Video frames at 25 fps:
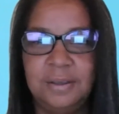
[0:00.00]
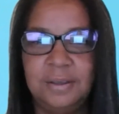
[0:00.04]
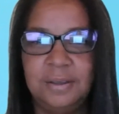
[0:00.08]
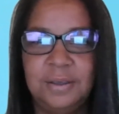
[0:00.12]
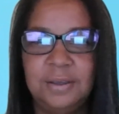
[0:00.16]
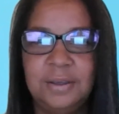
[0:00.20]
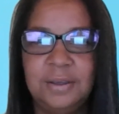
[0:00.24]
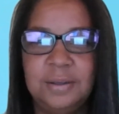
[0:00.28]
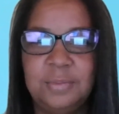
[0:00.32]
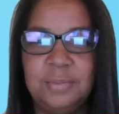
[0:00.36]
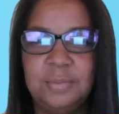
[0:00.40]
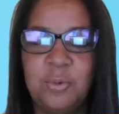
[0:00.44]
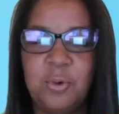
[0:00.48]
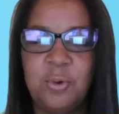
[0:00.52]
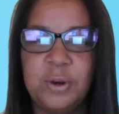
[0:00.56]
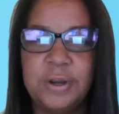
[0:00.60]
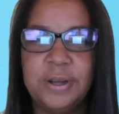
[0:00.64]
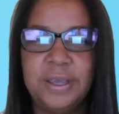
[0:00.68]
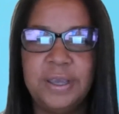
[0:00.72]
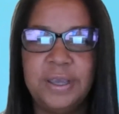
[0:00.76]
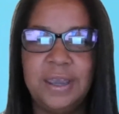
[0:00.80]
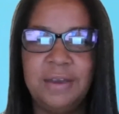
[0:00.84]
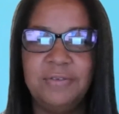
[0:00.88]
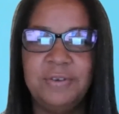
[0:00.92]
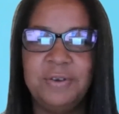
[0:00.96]
Good
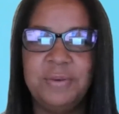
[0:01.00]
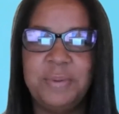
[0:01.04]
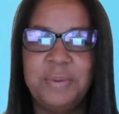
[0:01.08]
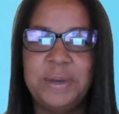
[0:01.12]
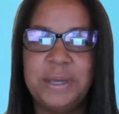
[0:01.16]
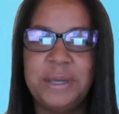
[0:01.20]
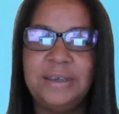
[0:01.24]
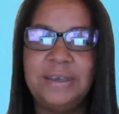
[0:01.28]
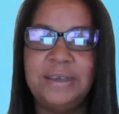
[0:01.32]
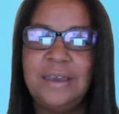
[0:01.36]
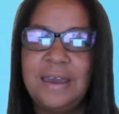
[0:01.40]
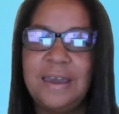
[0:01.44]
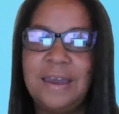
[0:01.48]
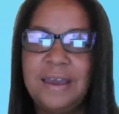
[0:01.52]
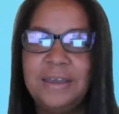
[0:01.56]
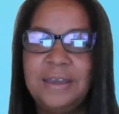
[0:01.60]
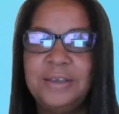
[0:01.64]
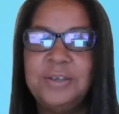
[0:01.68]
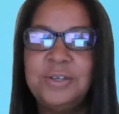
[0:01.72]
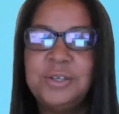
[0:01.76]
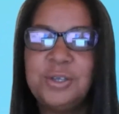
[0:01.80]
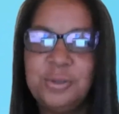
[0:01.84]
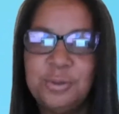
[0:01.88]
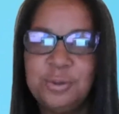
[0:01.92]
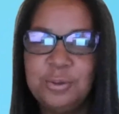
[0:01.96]
morning, everybody.
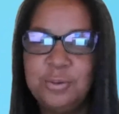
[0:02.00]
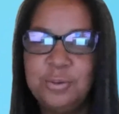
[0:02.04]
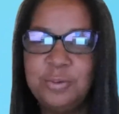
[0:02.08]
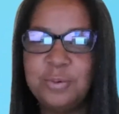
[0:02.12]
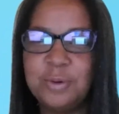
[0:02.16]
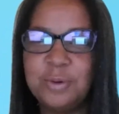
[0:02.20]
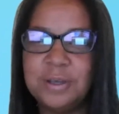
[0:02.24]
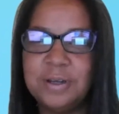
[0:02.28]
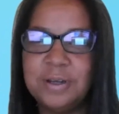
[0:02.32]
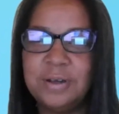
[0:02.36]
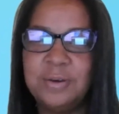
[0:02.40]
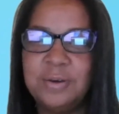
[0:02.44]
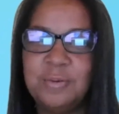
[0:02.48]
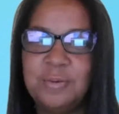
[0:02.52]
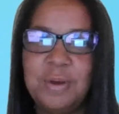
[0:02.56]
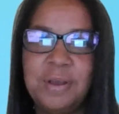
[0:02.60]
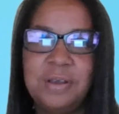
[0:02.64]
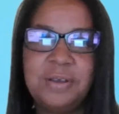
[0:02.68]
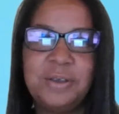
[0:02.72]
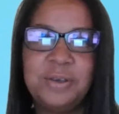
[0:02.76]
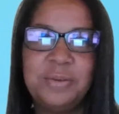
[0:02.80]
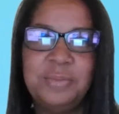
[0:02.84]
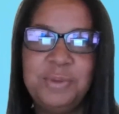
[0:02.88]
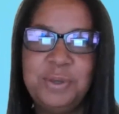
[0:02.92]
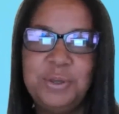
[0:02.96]
I too want to
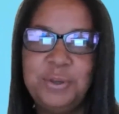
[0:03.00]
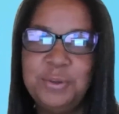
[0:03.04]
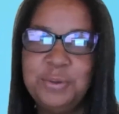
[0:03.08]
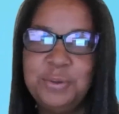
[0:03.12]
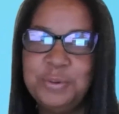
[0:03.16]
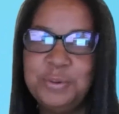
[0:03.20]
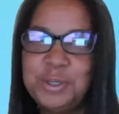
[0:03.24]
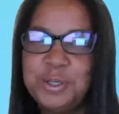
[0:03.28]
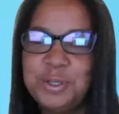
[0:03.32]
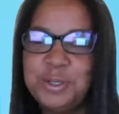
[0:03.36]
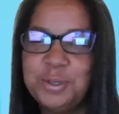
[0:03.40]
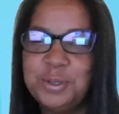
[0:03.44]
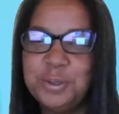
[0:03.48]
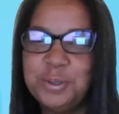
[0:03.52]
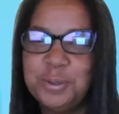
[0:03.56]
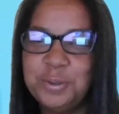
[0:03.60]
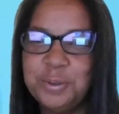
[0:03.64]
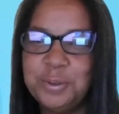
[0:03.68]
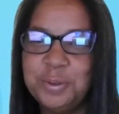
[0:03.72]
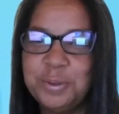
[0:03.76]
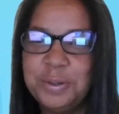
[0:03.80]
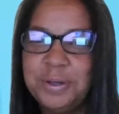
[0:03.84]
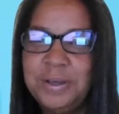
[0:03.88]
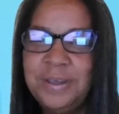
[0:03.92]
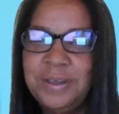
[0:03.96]
welcome you
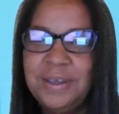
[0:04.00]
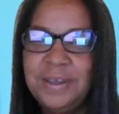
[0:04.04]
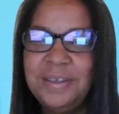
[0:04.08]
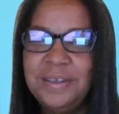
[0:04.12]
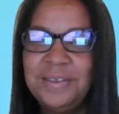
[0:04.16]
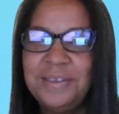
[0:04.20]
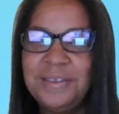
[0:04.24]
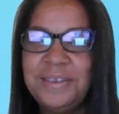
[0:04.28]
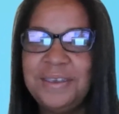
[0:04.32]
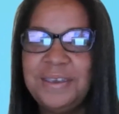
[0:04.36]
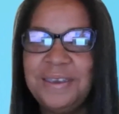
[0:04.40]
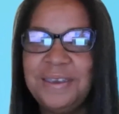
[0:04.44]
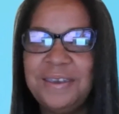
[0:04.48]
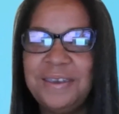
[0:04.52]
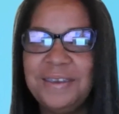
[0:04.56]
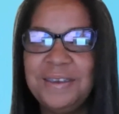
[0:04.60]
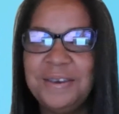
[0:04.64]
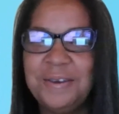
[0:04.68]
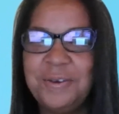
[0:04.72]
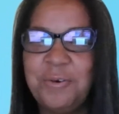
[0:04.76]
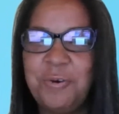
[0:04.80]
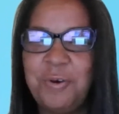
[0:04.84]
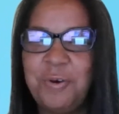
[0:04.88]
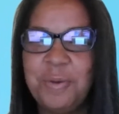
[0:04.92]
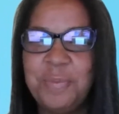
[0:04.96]
to
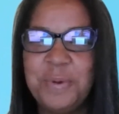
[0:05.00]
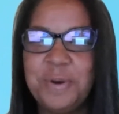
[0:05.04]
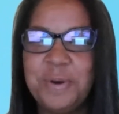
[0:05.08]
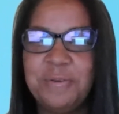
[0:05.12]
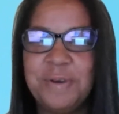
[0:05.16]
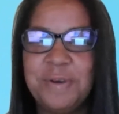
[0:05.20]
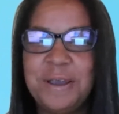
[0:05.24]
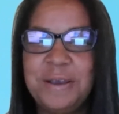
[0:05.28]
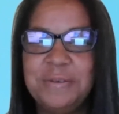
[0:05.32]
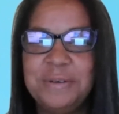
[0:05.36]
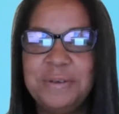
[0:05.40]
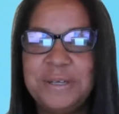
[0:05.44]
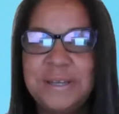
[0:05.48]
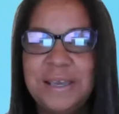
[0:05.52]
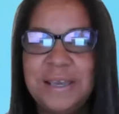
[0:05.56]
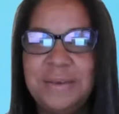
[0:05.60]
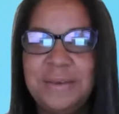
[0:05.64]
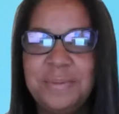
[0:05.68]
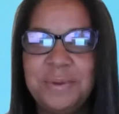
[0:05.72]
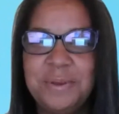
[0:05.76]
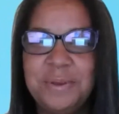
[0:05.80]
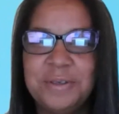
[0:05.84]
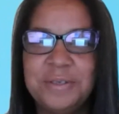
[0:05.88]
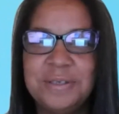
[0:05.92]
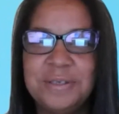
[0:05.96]
the corporate
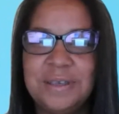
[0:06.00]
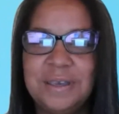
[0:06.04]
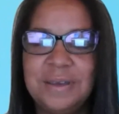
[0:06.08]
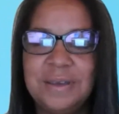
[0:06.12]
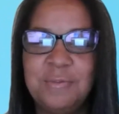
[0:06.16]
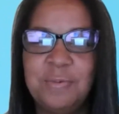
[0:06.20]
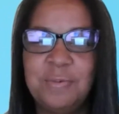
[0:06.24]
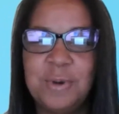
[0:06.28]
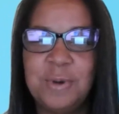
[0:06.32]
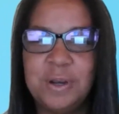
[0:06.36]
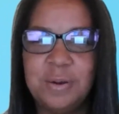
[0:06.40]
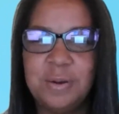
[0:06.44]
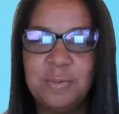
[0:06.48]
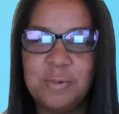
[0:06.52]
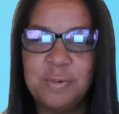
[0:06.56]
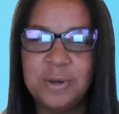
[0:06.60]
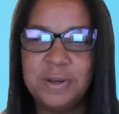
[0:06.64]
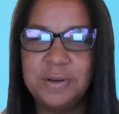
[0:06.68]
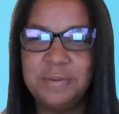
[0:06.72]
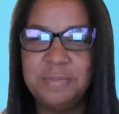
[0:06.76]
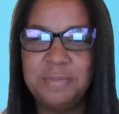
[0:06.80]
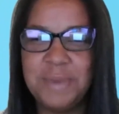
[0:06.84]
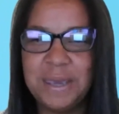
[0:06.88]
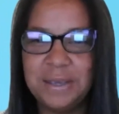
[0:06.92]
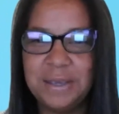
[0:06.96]
roundtables and
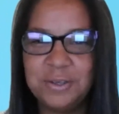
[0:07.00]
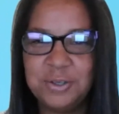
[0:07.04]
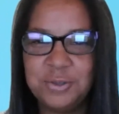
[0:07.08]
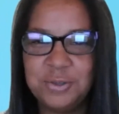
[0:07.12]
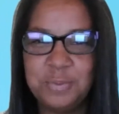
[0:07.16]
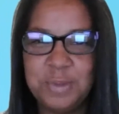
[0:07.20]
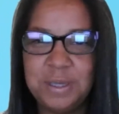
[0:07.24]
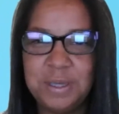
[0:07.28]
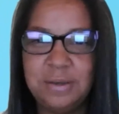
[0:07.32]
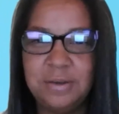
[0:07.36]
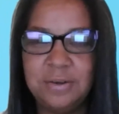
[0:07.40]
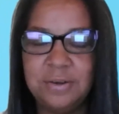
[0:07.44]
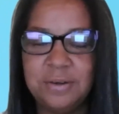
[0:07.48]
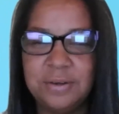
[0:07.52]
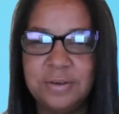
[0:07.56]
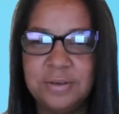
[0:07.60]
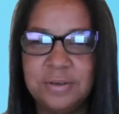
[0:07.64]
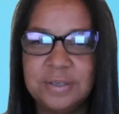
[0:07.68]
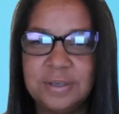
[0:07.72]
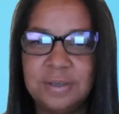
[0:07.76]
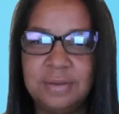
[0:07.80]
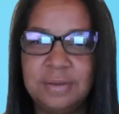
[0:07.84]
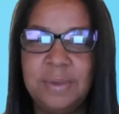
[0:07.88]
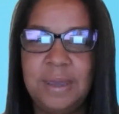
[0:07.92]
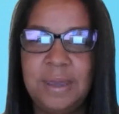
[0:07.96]
one-on-one
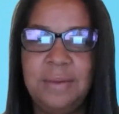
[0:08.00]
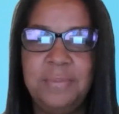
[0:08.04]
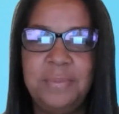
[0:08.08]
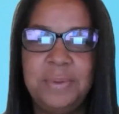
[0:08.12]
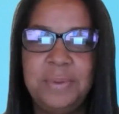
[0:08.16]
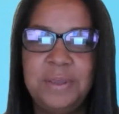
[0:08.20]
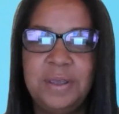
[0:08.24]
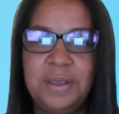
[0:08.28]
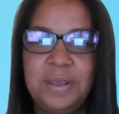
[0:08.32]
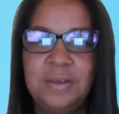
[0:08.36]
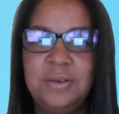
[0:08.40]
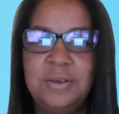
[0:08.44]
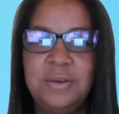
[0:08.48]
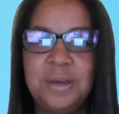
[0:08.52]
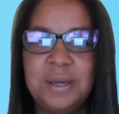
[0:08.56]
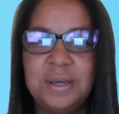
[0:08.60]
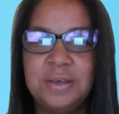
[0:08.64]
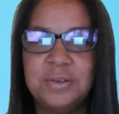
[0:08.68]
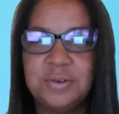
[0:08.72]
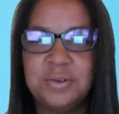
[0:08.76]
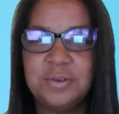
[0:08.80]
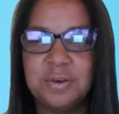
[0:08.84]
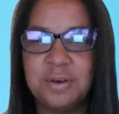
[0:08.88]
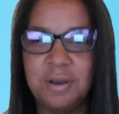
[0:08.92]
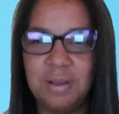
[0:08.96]
matchmakers. I'm happy that you
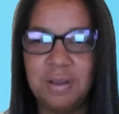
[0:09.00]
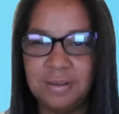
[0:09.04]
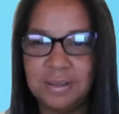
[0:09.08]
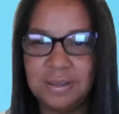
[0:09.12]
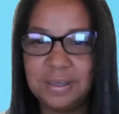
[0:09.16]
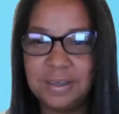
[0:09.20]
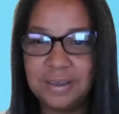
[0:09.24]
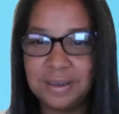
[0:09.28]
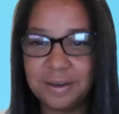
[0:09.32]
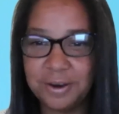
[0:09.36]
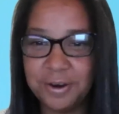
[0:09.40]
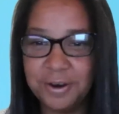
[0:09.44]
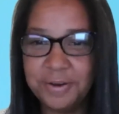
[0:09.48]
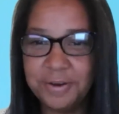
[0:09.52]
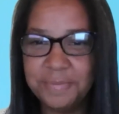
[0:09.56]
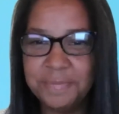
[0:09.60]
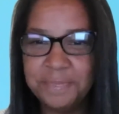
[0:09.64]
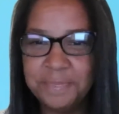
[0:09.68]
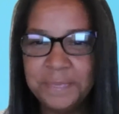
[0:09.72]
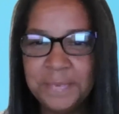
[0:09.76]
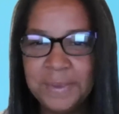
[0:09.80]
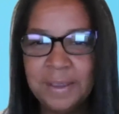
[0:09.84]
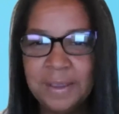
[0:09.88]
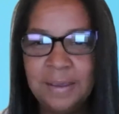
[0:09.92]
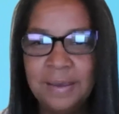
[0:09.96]
guys are all here.
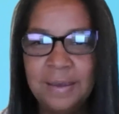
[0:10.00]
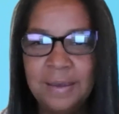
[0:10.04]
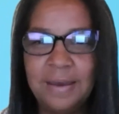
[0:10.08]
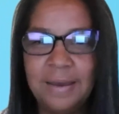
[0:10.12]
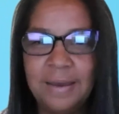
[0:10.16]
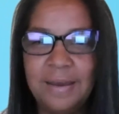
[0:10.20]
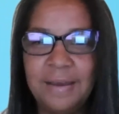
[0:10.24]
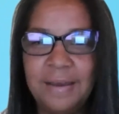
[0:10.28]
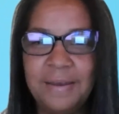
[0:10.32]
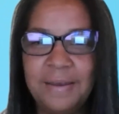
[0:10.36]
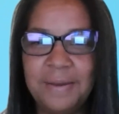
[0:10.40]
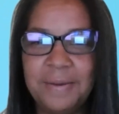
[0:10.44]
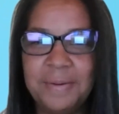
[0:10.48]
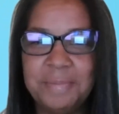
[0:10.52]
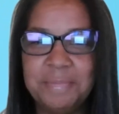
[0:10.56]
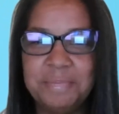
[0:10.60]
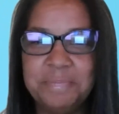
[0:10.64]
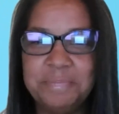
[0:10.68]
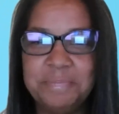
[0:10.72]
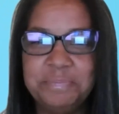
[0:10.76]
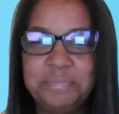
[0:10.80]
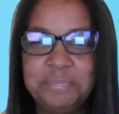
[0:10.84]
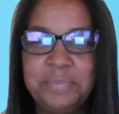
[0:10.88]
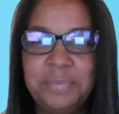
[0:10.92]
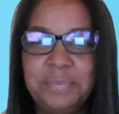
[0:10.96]

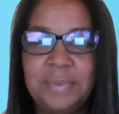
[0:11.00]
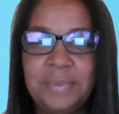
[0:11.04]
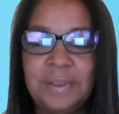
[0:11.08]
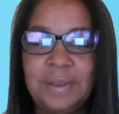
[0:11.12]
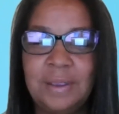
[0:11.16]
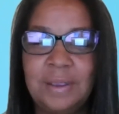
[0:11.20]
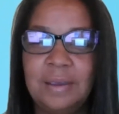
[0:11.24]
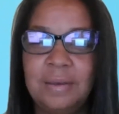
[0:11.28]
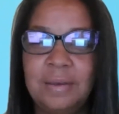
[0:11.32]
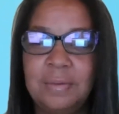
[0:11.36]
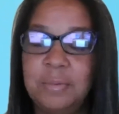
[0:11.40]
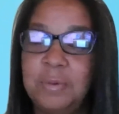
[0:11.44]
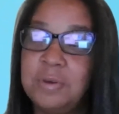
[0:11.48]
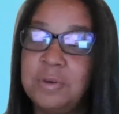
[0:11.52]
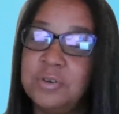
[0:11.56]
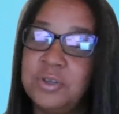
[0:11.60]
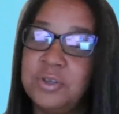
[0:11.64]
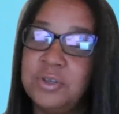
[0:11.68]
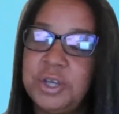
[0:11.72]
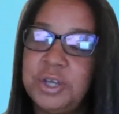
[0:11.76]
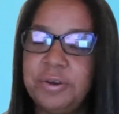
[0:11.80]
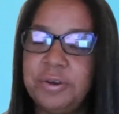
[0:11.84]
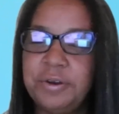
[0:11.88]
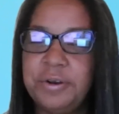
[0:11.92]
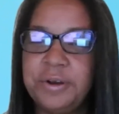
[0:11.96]
Well,
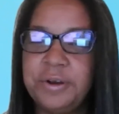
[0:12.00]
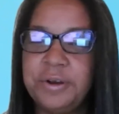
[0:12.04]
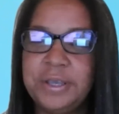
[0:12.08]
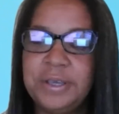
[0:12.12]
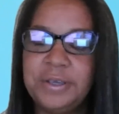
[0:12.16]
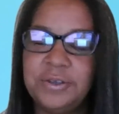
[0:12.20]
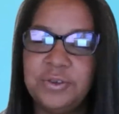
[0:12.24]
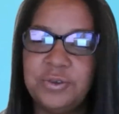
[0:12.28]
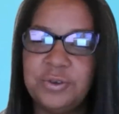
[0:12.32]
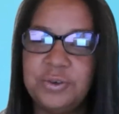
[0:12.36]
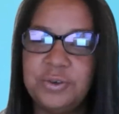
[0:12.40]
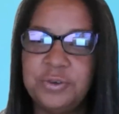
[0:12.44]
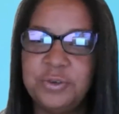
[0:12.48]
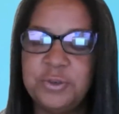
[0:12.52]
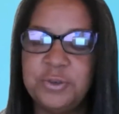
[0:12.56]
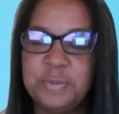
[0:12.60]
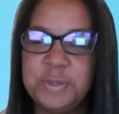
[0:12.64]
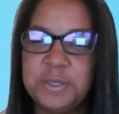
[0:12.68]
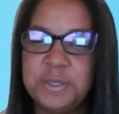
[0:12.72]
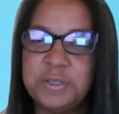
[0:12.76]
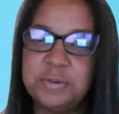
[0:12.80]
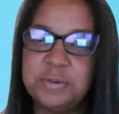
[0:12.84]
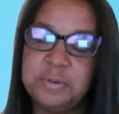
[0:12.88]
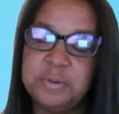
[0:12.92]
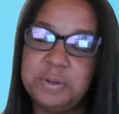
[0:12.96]
Sharon already introduced
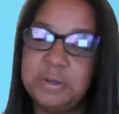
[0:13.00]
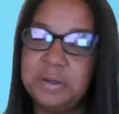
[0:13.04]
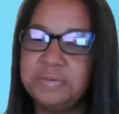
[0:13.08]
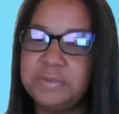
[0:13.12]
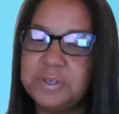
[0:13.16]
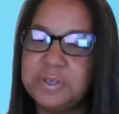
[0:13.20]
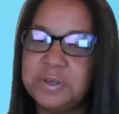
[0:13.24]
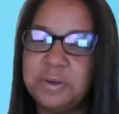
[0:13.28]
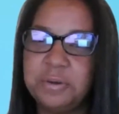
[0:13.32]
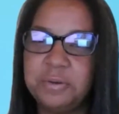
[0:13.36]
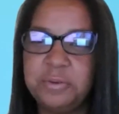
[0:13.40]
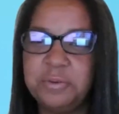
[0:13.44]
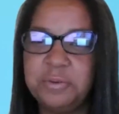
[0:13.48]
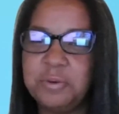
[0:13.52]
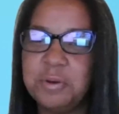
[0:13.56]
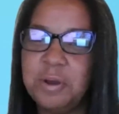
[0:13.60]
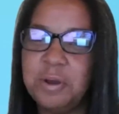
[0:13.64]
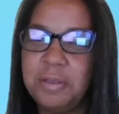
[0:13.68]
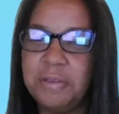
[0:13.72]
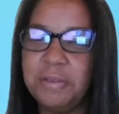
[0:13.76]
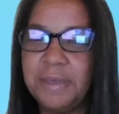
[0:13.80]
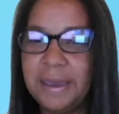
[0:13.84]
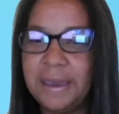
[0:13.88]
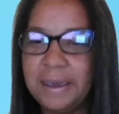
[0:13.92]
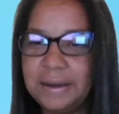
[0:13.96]
me, so we don't have to go through
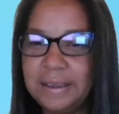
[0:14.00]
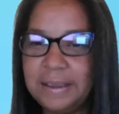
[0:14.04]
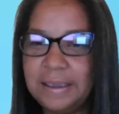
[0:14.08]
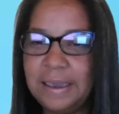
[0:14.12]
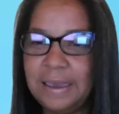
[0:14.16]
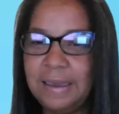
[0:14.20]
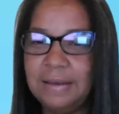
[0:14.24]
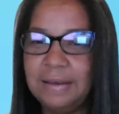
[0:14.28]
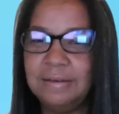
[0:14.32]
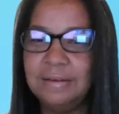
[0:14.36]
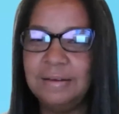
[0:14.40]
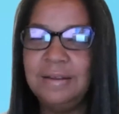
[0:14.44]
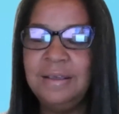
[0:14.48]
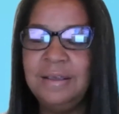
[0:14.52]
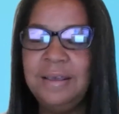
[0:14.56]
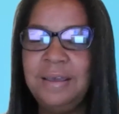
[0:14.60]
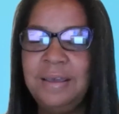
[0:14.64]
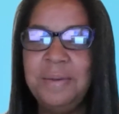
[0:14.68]
all that again.